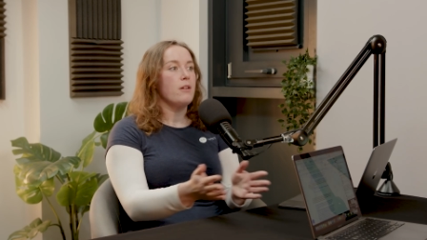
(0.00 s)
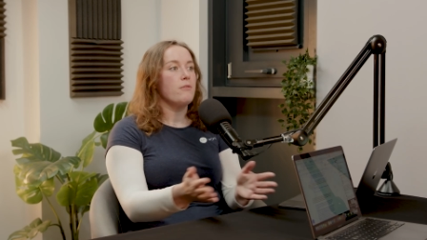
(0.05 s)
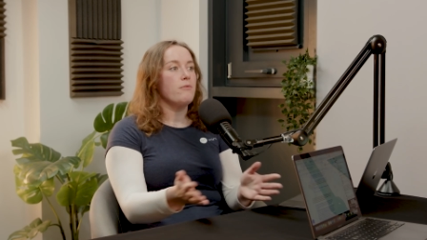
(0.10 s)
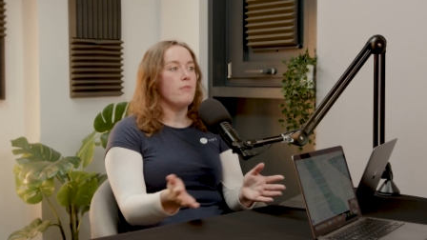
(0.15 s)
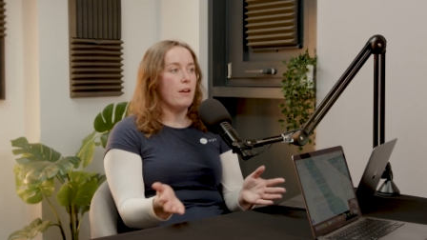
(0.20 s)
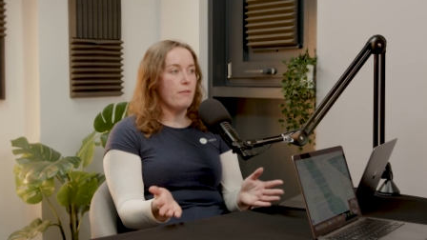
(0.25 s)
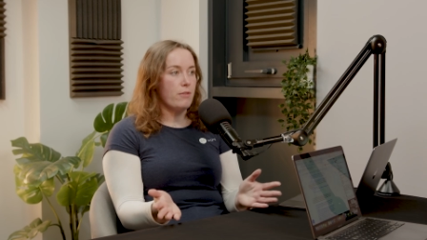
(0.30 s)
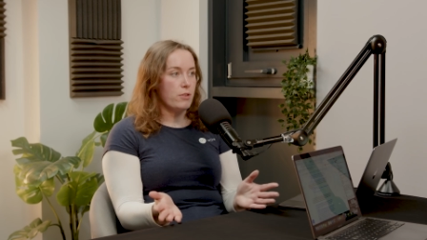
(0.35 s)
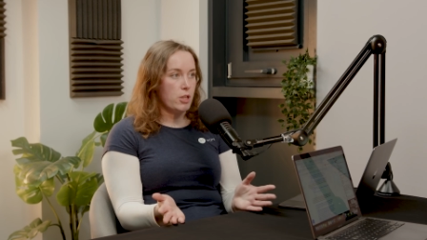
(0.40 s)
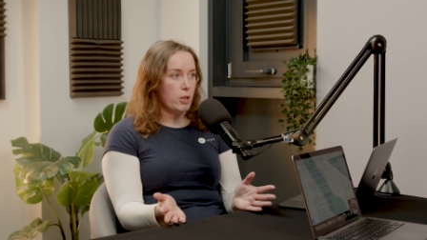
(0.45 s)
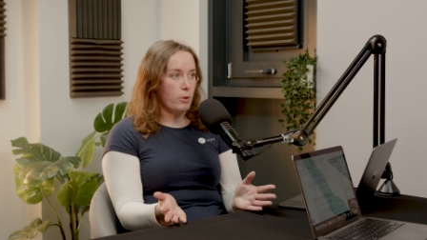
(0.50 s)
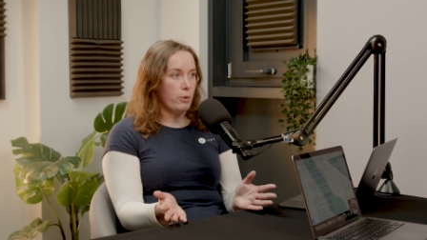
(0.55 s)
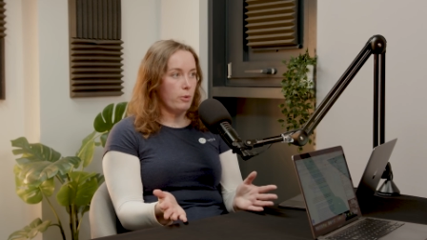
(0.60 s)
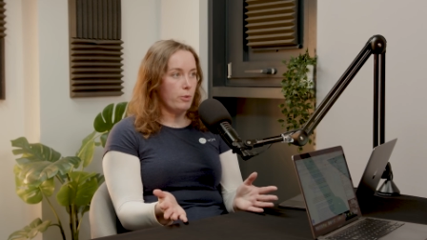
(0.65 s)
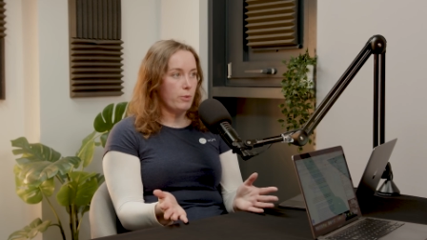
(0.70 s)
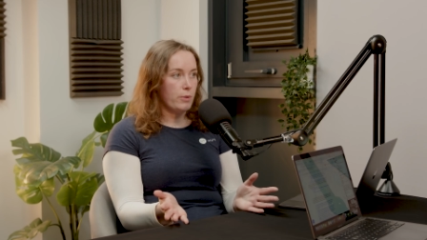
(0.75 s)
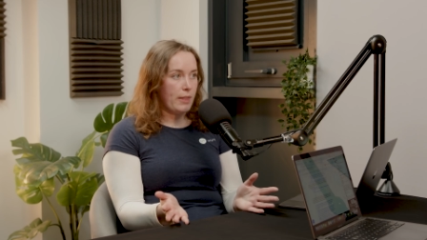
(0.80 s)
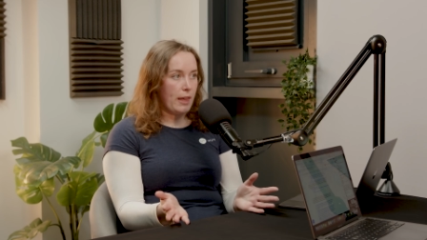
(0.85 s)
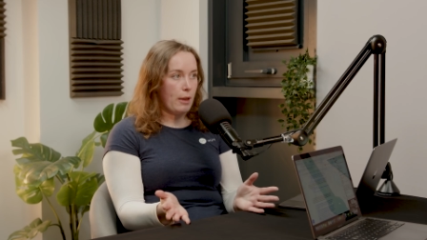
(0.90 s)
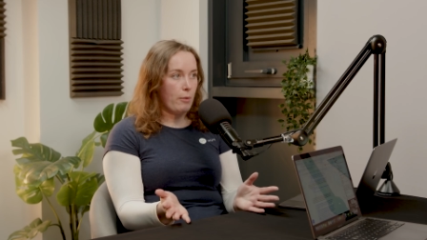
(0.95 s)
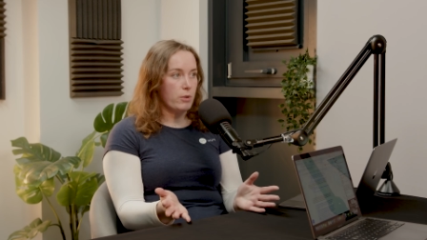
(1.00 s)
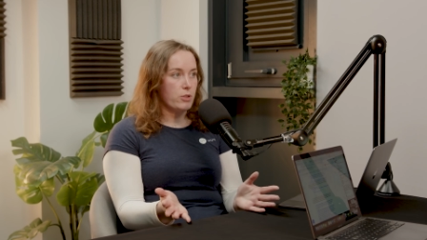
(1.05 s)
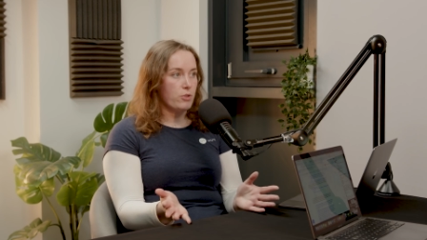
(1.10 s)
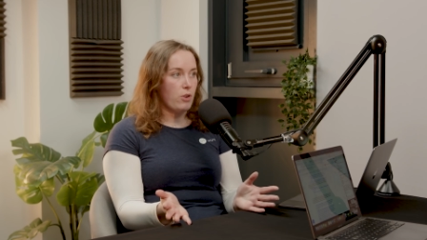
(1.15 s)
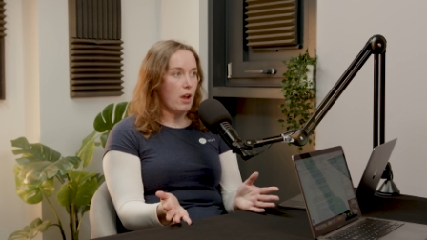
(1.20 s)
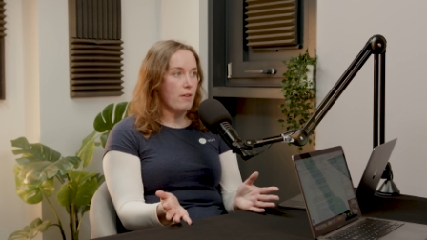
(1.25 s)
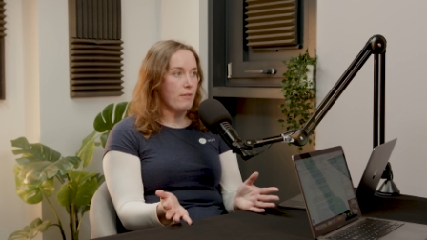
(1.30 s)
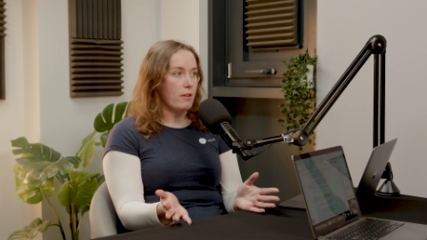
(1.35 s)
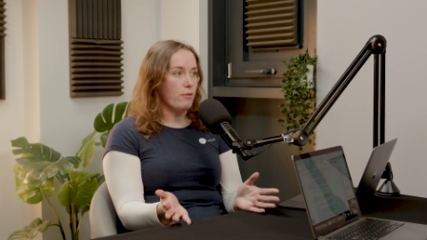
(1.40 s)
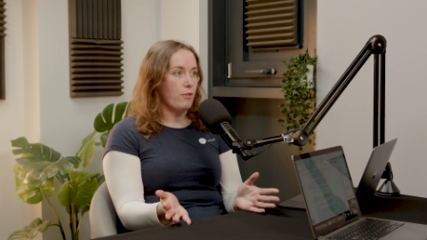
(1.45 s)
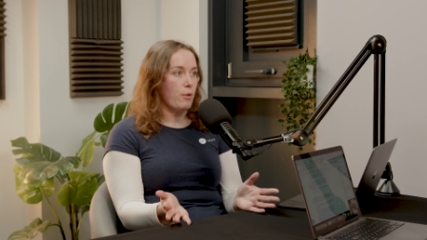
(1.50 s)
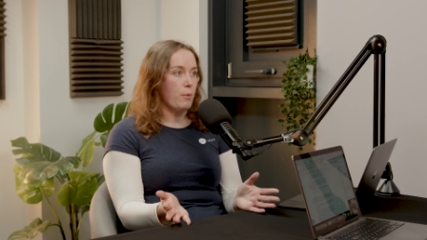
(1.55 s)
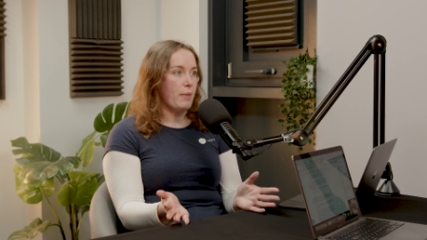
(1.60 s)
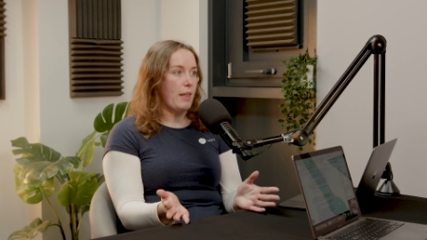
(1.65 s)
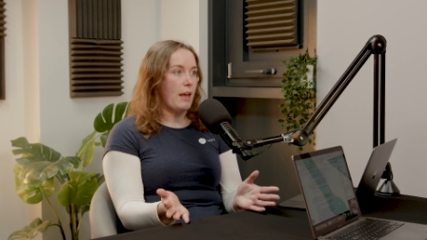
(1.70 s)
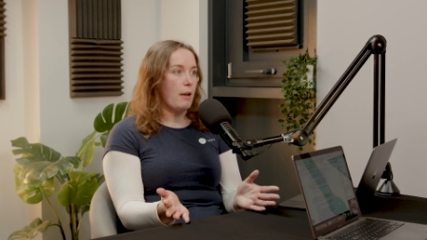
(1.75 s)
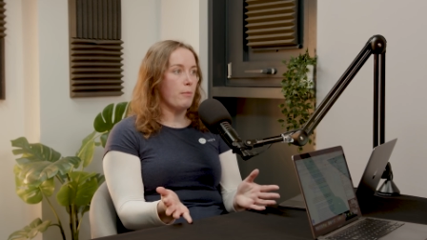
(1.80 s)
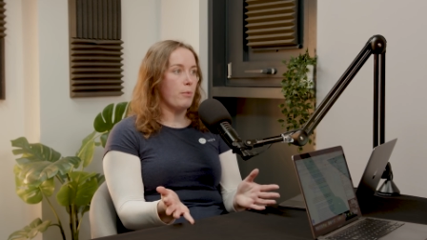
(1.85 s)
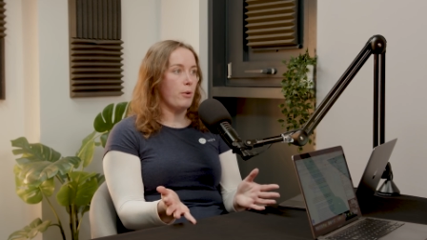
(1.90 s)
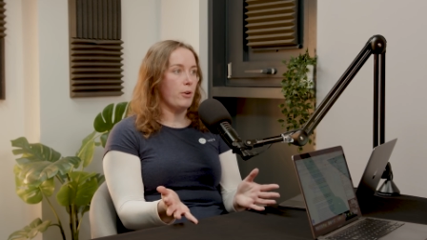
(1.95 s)
revenue they were driving from
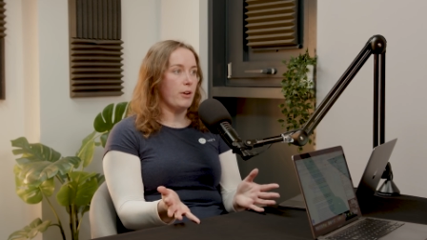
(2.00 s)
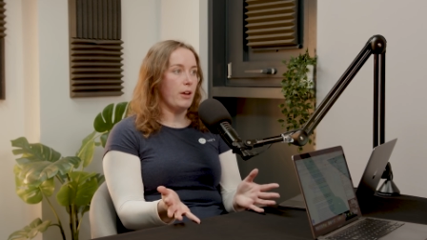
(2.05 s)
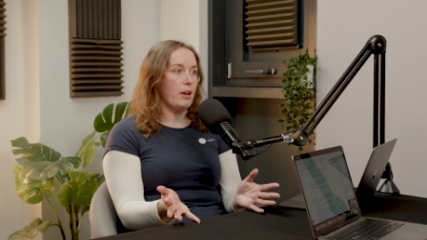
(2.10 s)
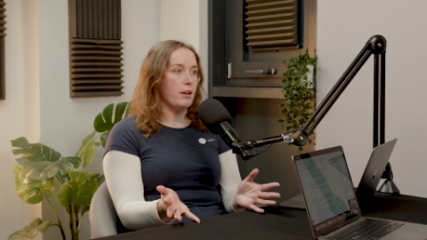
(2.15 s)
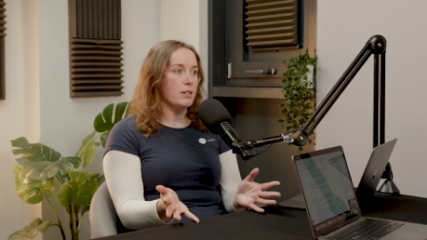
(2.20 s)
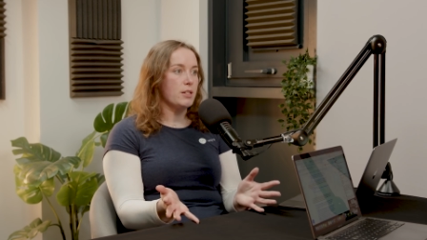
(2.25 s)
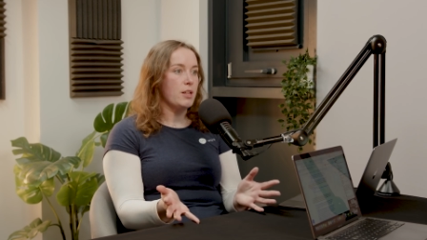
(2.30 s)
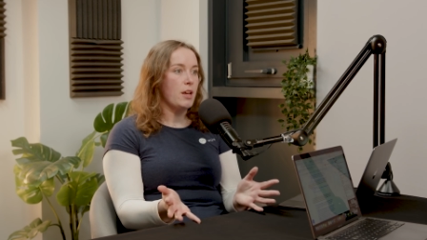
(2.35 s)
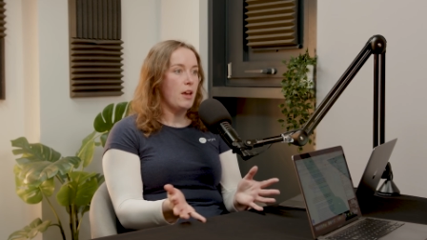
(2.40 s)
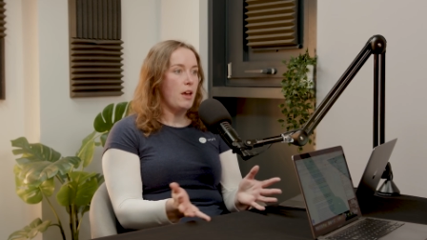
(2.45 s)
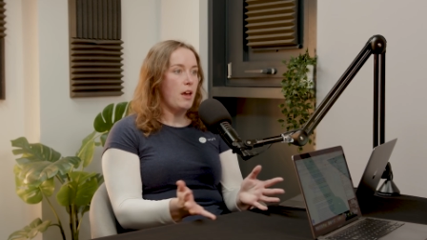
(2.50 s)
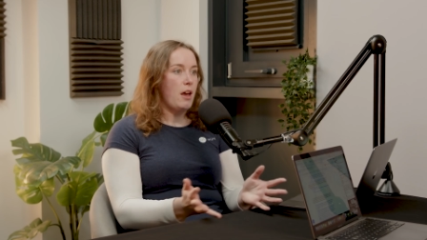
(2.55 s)
that product,